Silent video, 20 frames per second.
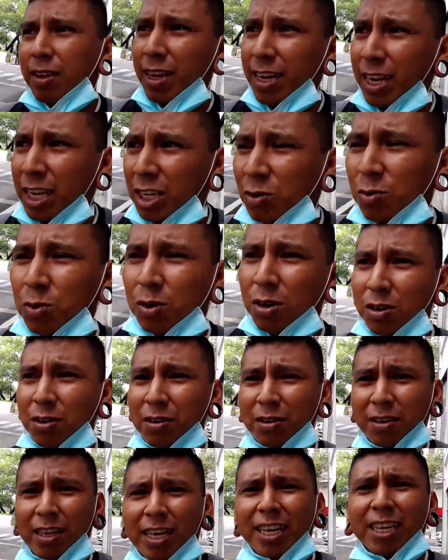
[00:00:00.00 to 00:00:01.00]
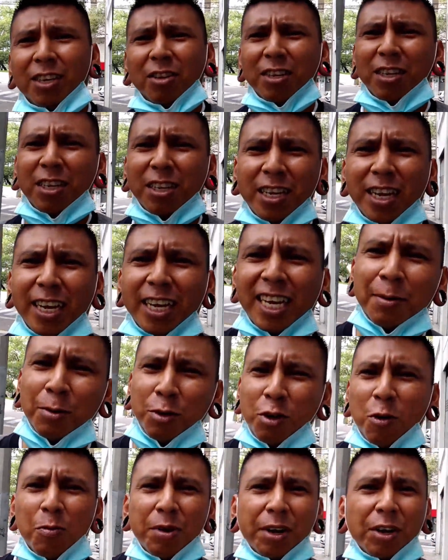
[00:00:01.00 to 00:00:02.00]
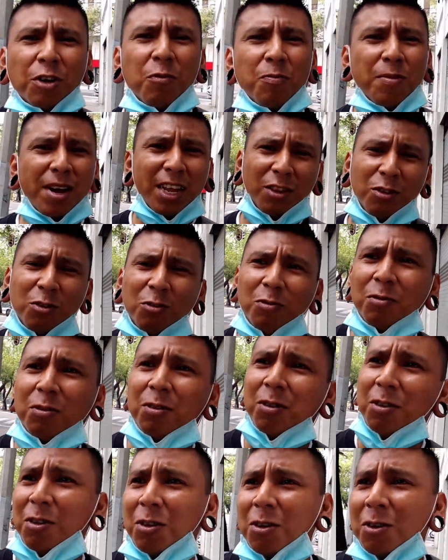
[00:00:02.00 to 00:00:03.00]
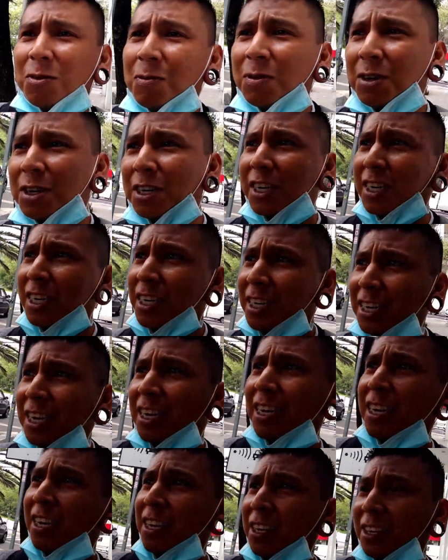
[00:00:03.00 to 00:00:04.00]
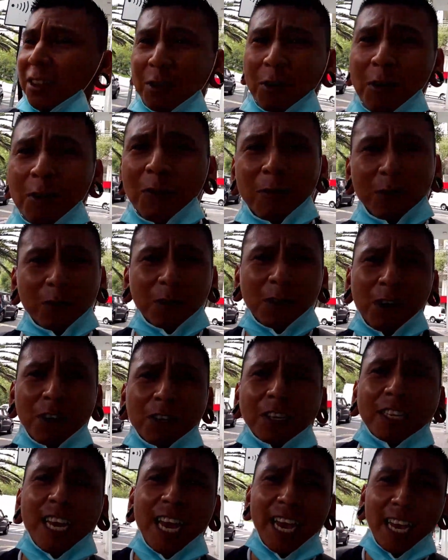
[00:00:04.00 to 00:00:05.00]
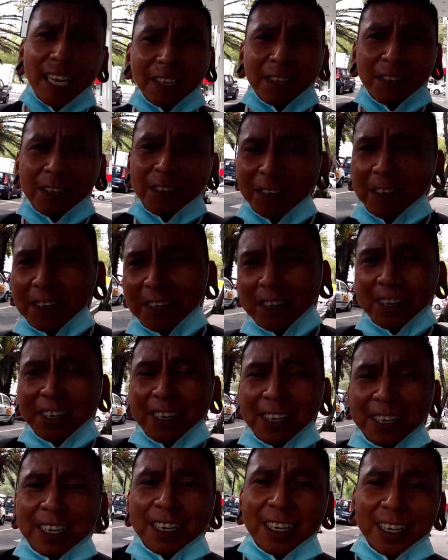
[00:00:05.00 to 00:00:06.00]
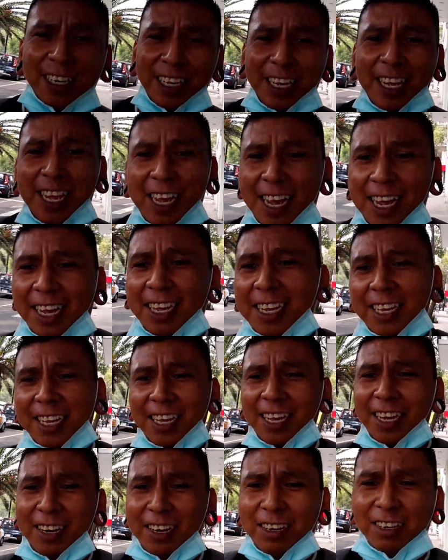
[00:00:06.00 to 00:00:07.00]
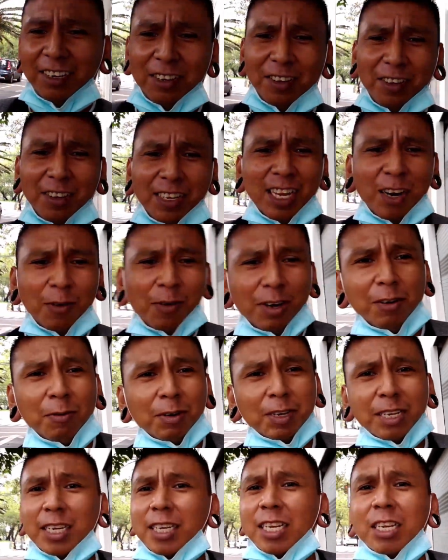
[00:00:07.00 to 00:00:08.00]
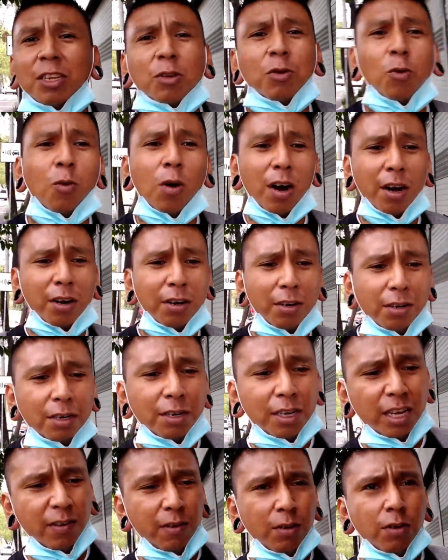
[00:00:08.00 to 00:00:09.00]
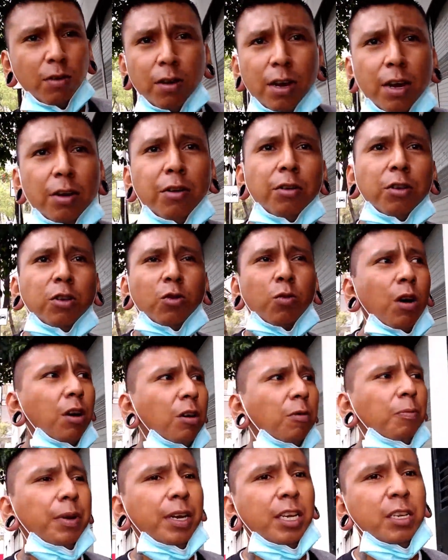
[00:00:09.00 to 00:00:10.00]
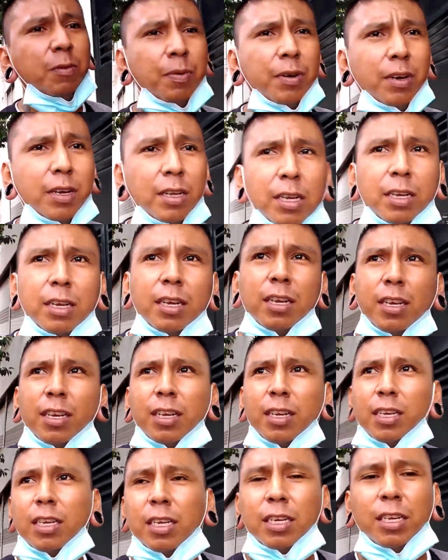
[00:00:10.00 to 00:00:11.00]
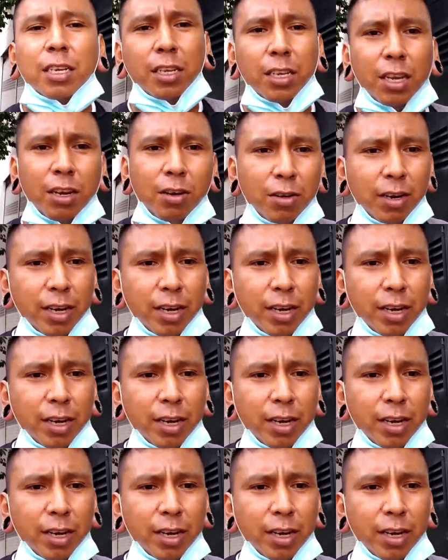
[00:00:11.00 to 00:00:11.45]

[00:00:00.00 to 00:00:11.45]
As well, it uses that chemical pericomato, which is known to cause cancer. Yeah, and also it's not really resistant to water, even though I don't use water based, but still,